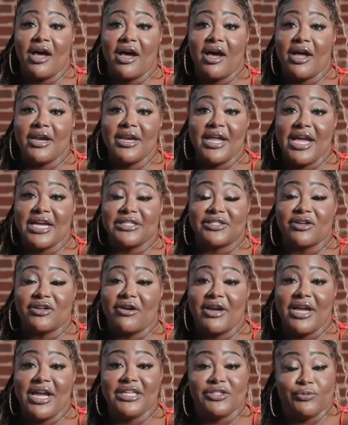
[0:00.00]
an
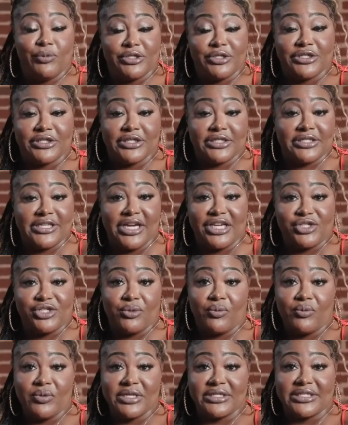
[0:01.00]
SRS, which is a
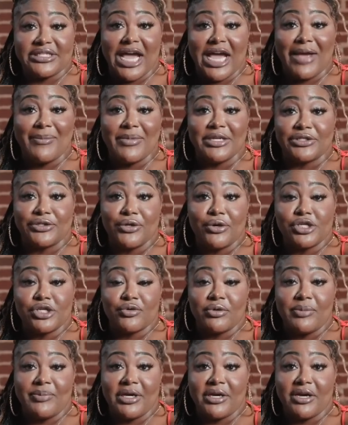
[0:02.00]
sexual reassignment
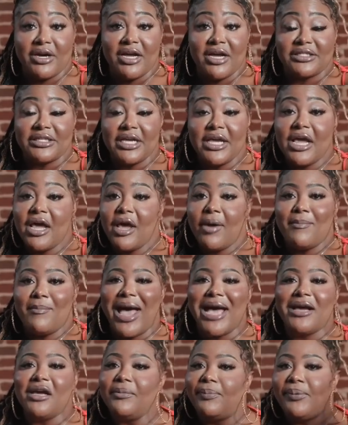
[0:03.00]
surgery, because
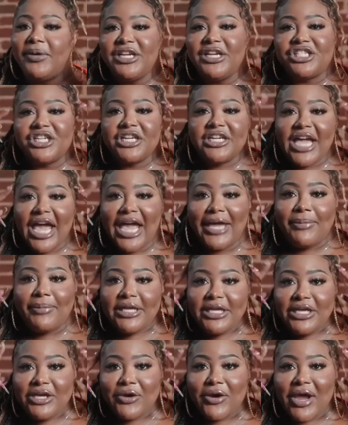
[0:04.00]
my completion came
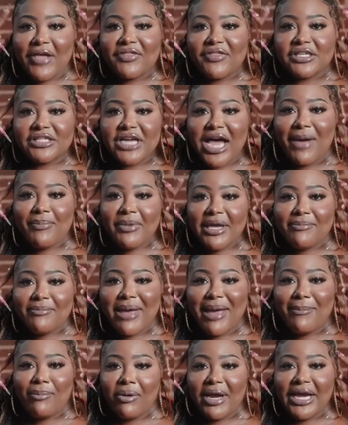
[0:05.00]
here at the top in
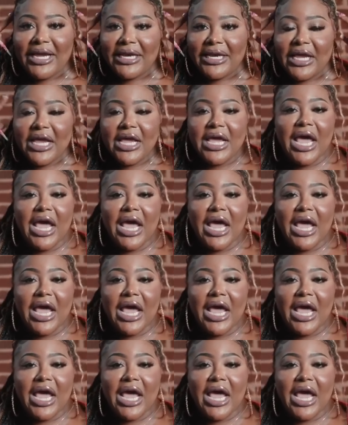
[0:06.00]
my brain.